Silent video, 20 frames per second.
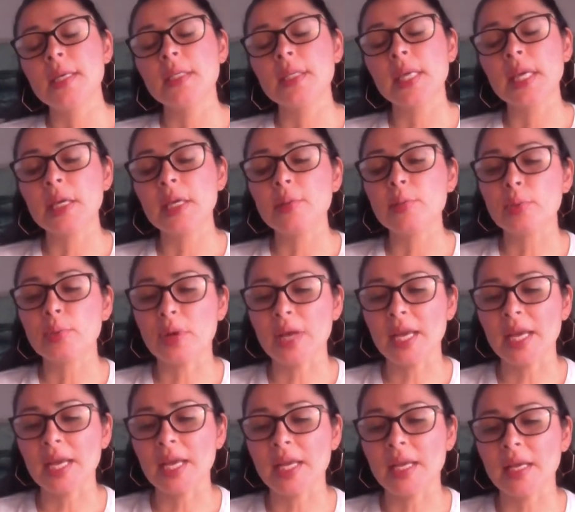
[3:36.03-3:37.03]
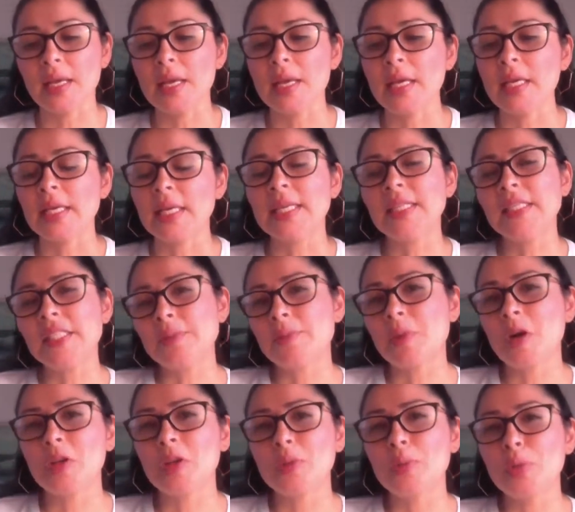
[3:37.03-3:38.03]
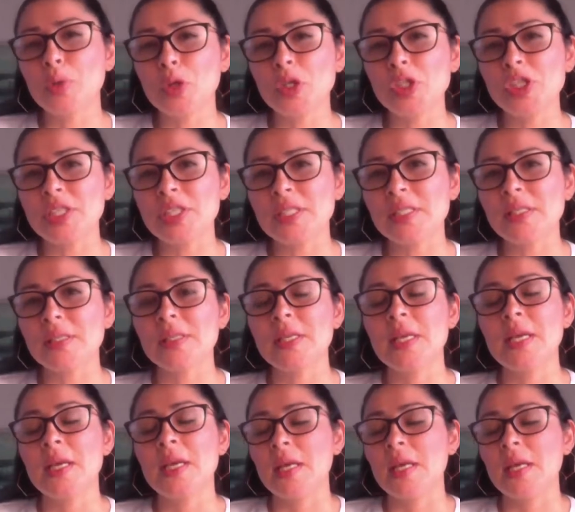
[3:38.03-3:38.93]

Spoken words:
Take a break, eat smaller portions,